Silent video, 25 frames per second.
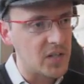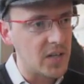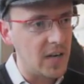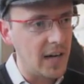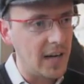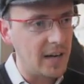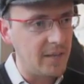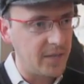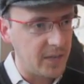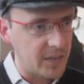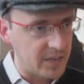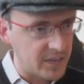
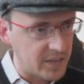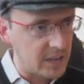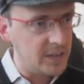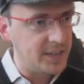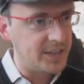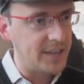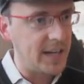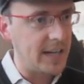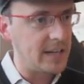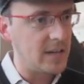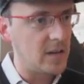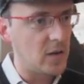and
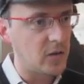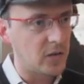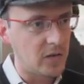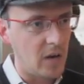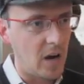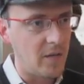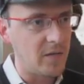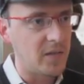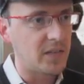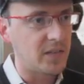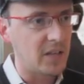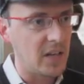facilitating those
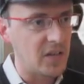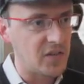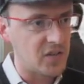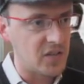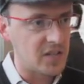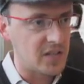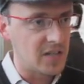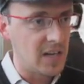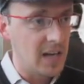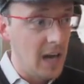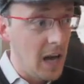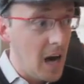
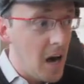conversations